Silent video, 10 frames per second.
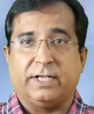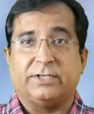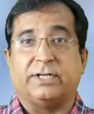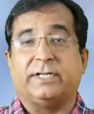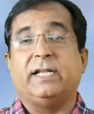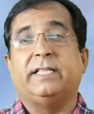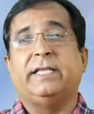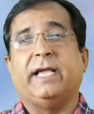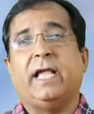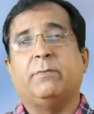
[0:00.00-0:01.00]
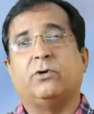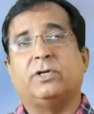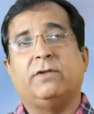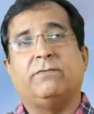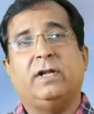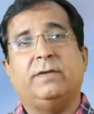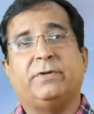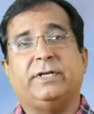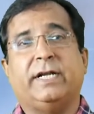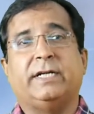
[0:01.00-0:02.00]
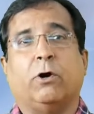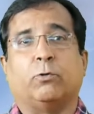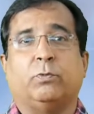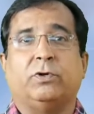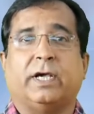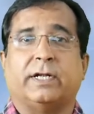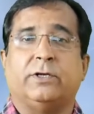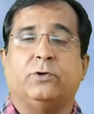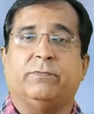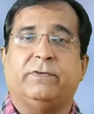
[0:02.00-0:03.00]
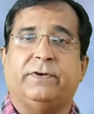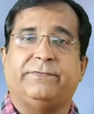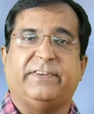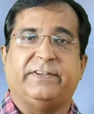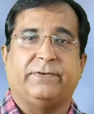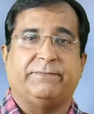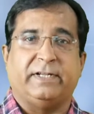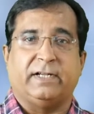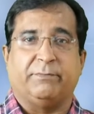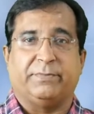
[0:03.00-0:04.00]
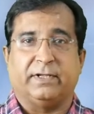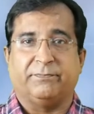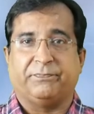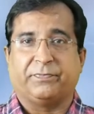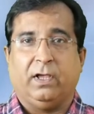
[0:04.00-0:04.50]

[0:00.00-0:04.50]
then certainly the AI model will predict output current to be 15 ampere.